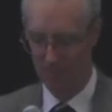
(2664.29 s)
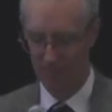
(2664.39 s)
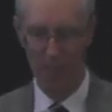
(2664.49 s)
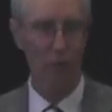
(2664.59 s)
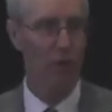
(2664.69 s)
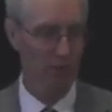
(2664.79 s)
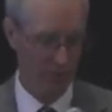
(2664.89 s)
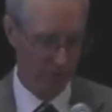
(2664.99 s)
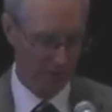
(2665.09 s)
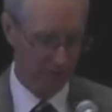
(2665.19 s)
Any
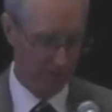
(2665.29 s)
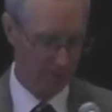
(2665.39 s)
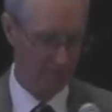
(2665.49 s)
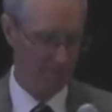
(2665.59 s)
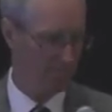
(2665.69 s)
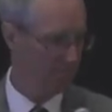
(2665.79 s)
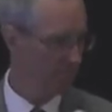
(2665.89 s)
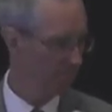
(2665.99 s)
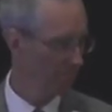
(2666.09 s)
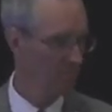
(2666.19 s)
questions out there?
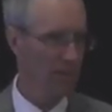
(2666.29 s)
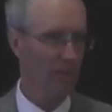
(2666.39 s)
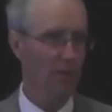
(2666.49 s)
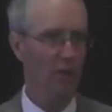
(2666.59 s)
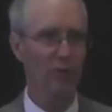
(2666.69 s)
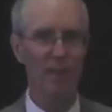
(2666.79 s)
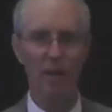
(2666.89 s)
We've